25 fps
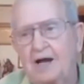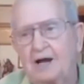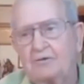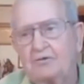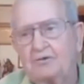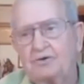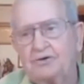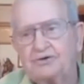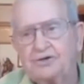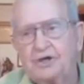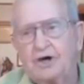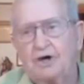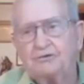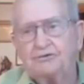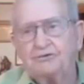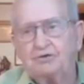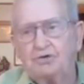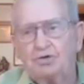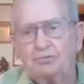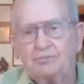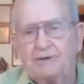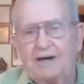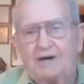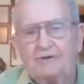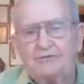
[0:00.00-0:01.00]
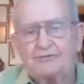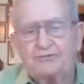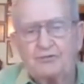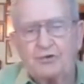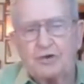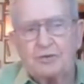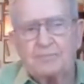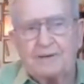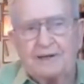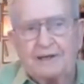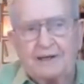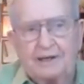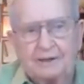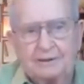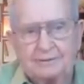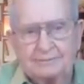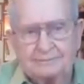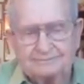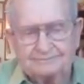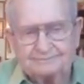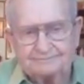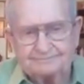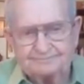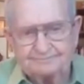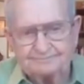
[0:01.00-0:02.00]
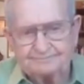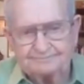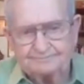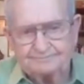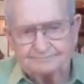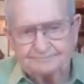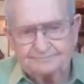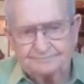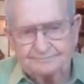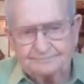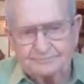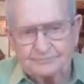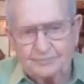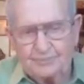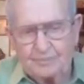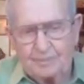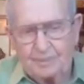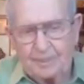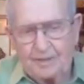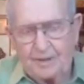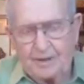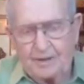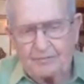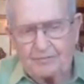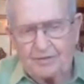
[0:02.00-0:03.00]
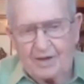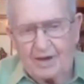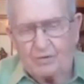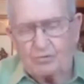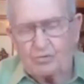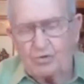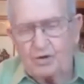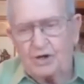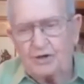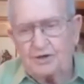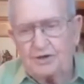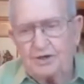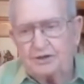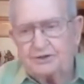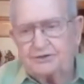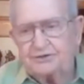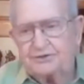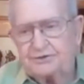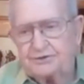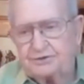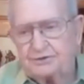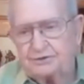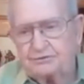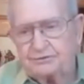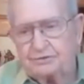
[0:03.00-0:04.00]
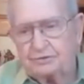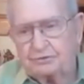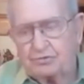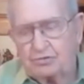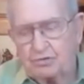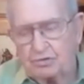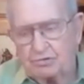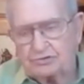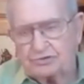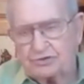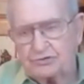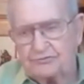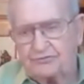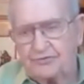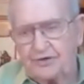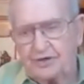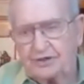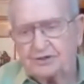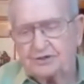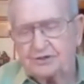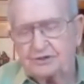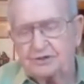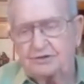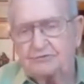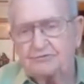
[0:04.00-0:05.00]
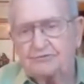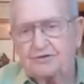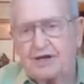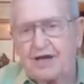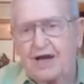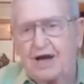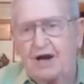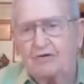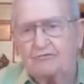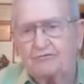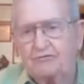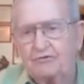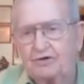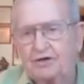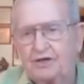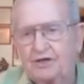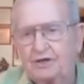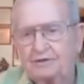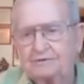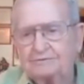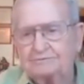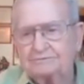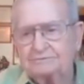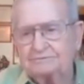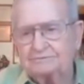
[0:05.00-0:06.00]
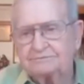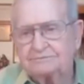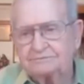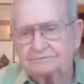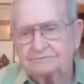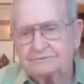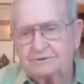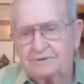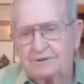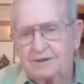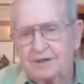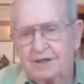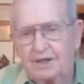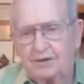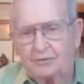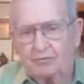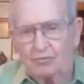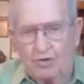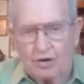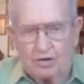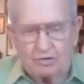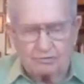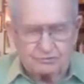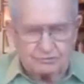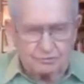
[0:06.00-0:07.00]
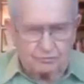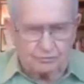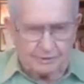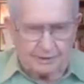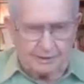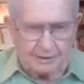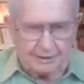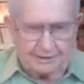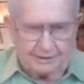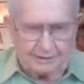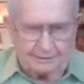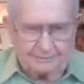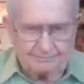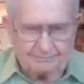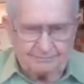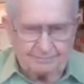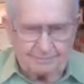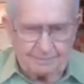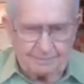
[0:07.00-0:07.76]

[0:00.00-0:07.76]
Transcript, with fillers: I want to talk to you about three men that witnessed the crucifixion of Calvary and walked away.